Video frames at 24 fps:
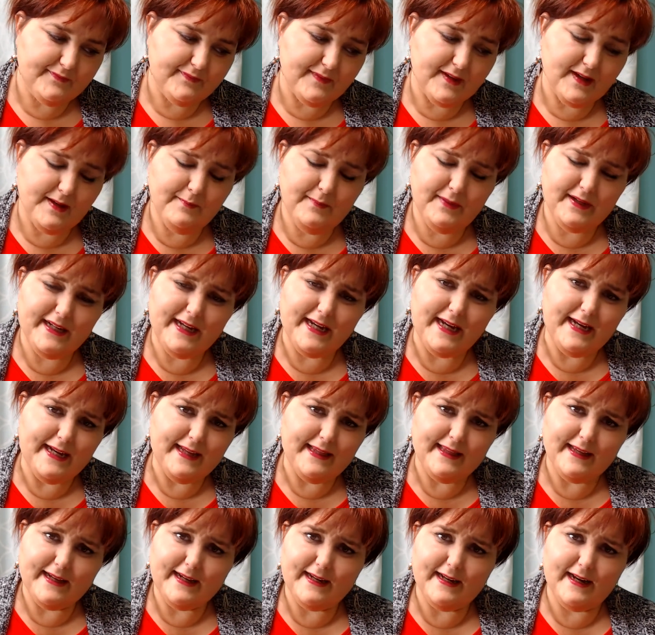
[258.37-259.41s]
But
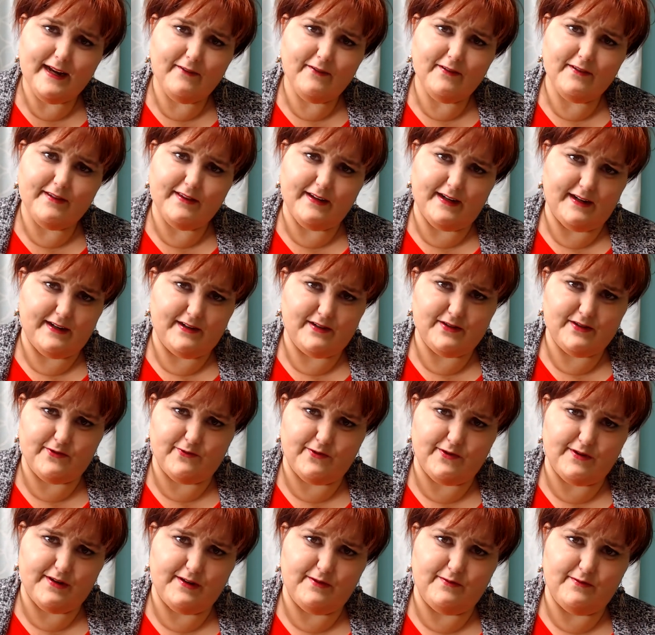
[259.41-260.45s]
anything and everything
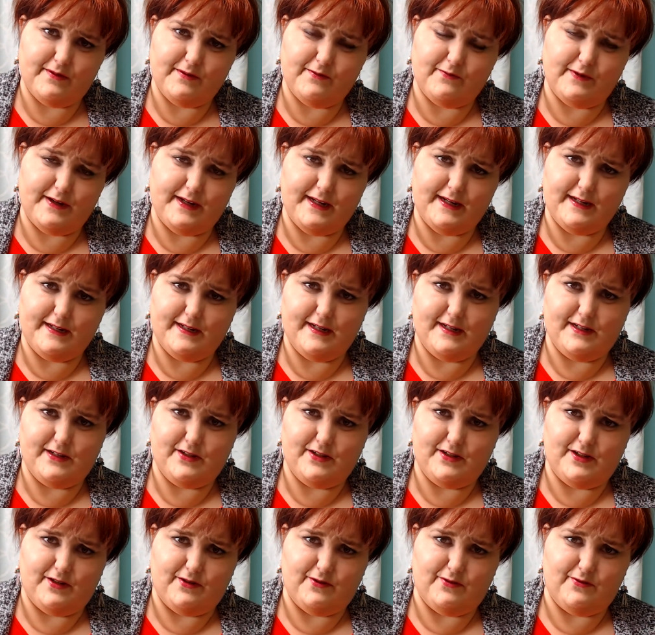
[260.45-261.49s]
assorted with weak
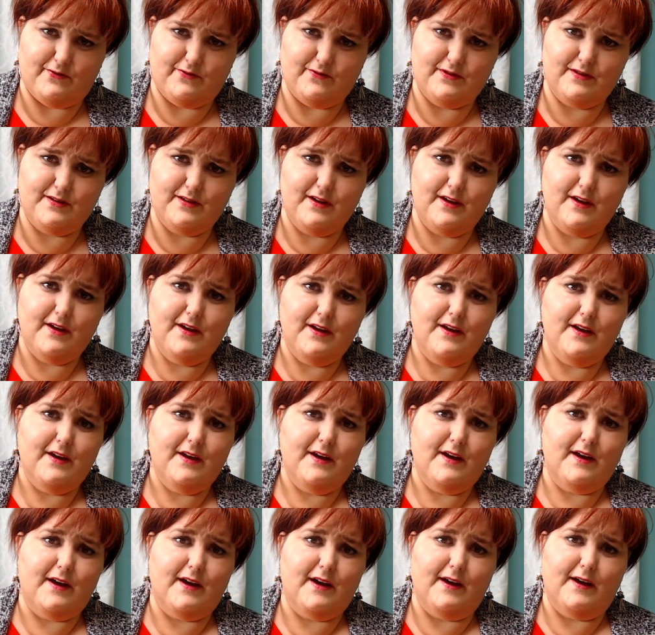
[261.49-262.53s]
tissues,
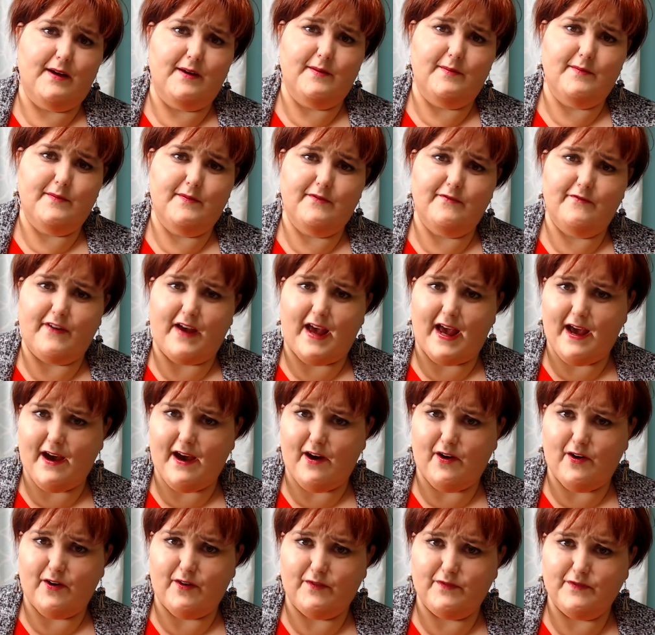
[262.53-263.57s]

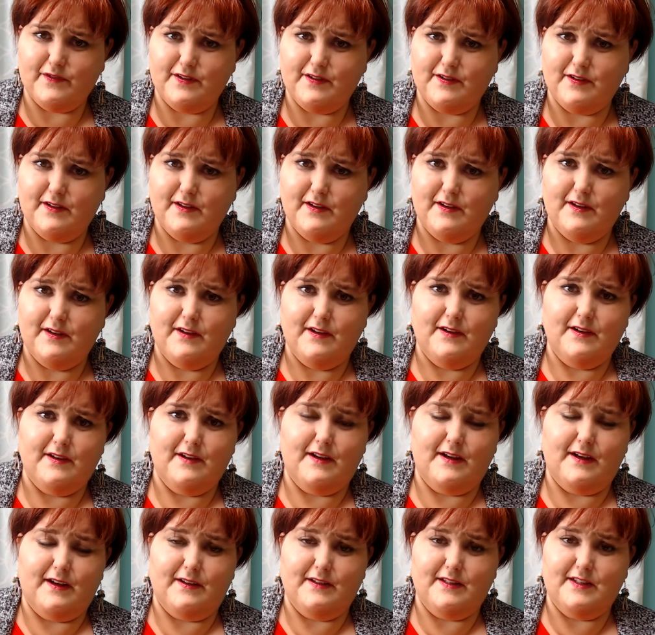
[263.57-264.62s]
valves,
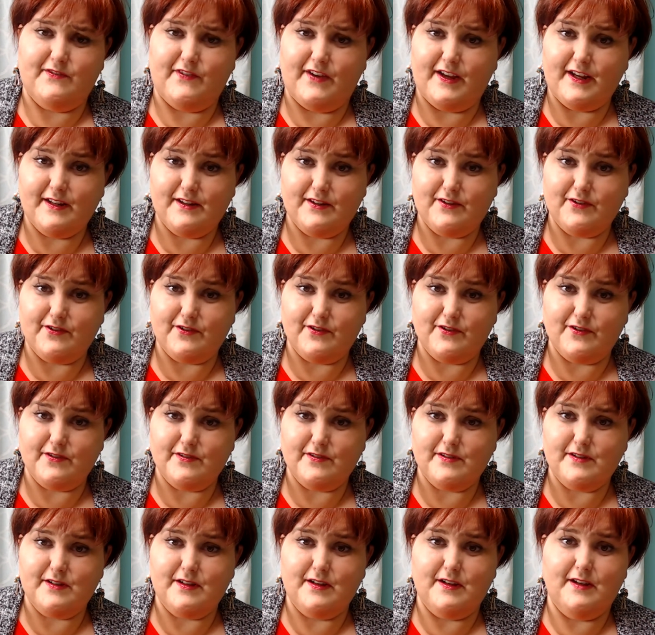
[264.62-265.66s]

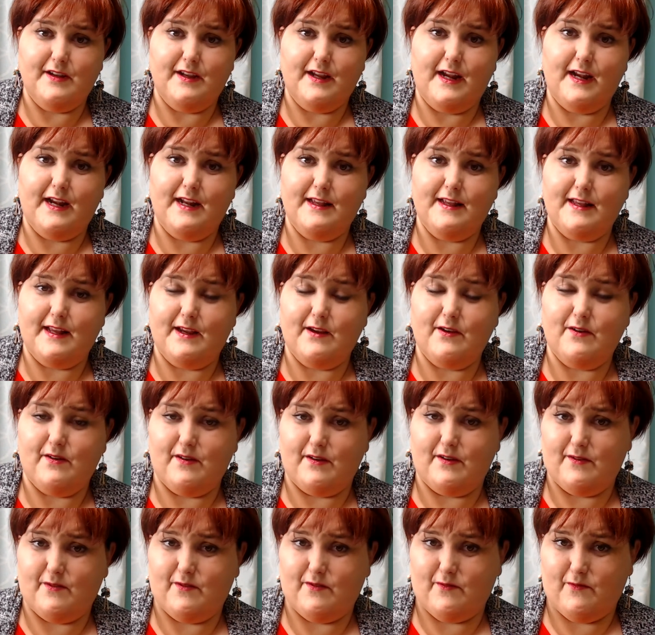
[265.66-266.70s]
sphincters, anything
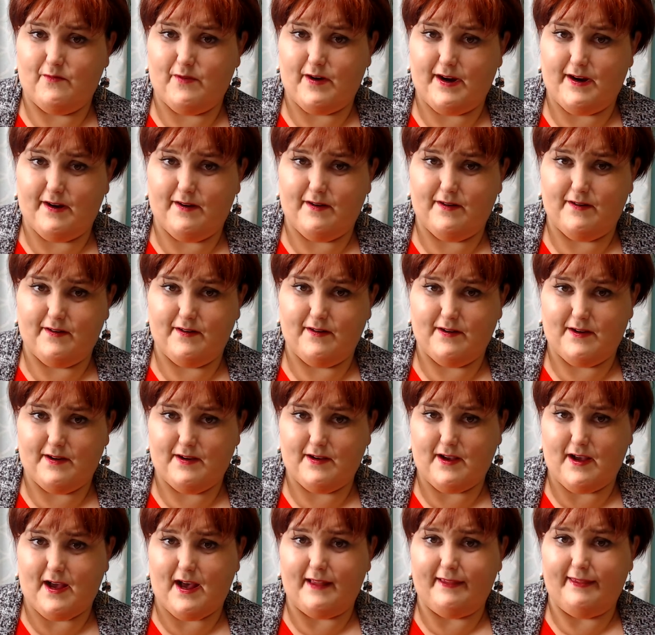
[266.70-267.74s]
where
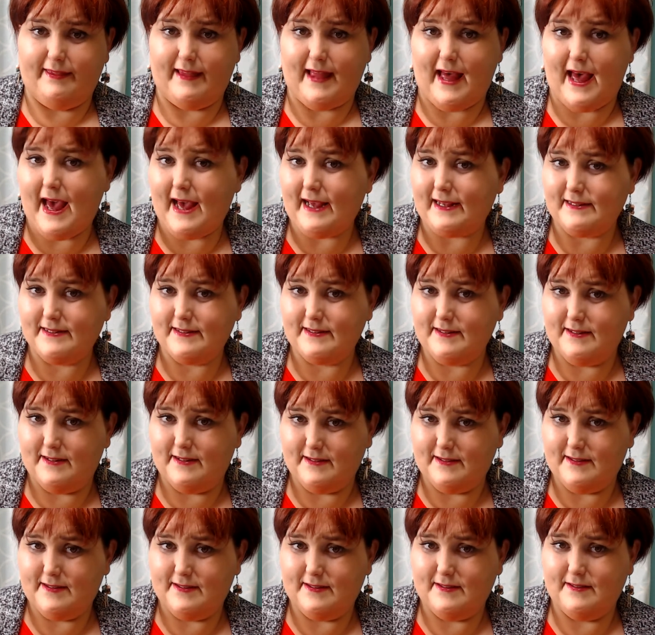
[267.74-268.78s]
a
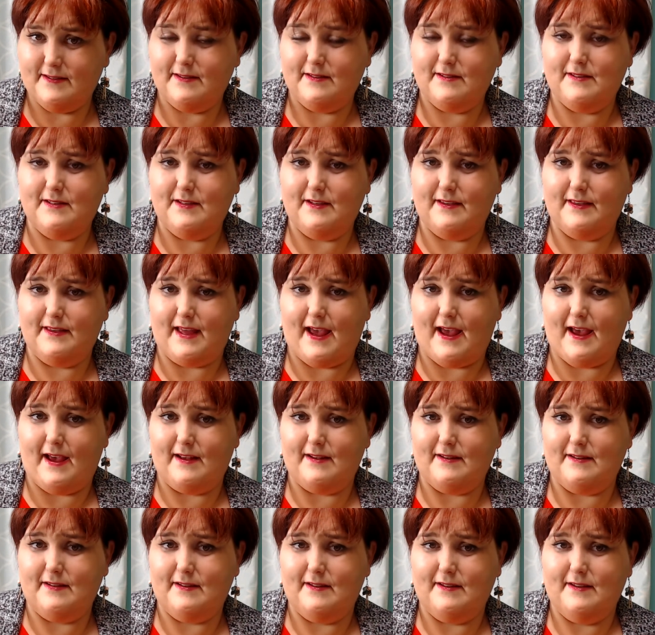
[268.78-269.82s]
laxness to that